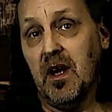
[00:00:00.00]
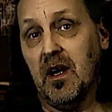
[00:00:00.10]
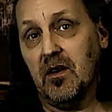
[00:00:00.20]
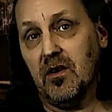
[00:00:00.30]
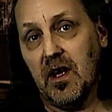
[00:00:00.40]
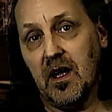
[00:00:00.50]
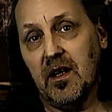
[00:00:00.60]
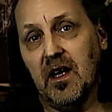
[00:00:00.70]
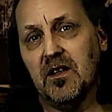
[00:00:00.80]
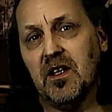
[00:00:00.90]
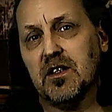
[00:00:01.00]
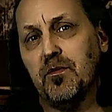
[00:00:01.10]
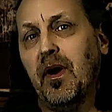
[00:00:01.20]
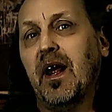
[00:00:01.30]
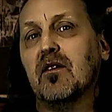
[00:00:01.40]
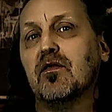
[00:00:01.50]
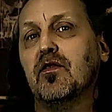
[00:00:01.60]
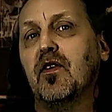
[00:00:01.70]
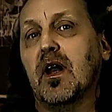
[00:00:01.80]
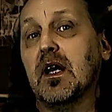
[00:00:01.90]
and on the other hand, just playing for
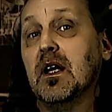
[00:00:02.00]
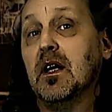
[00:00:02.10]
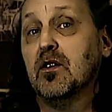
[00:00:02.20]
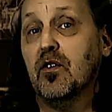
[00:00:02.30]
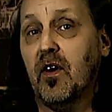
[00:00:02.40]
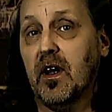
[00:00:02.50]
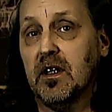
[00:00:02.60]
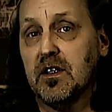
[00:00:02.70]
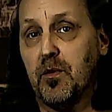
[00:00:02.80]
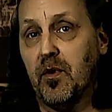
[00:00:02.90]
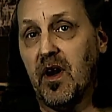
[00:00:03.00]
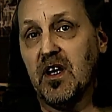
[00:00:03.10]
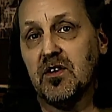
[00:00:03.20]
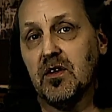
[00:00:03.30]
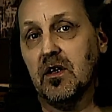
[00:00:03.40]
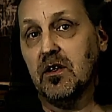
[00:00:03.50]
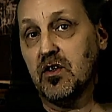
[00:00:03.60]
fun to find inspiration and